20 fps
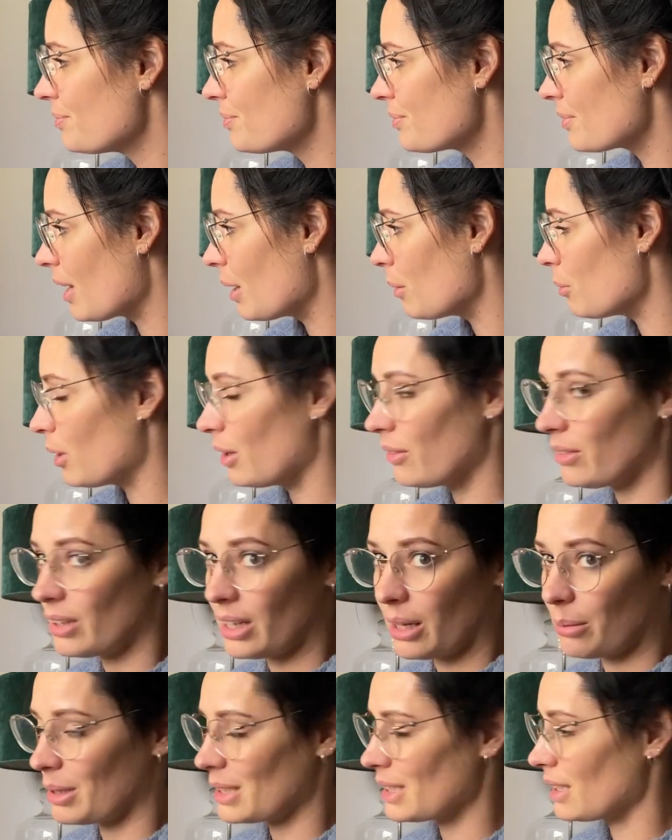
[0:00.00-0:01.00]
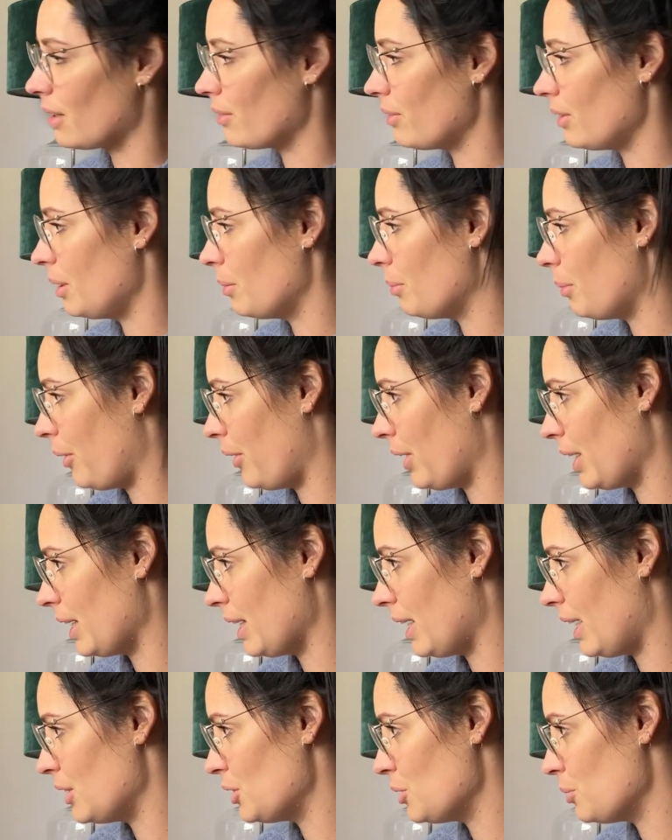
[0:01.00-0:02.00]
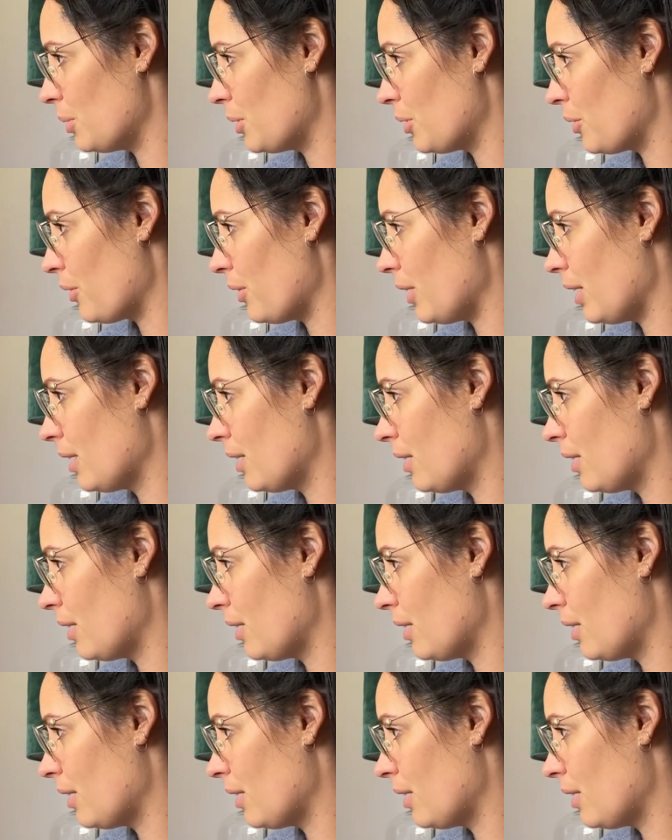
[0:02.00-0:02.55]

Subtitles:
I'm waving at myself in the mirror in case you're wondering.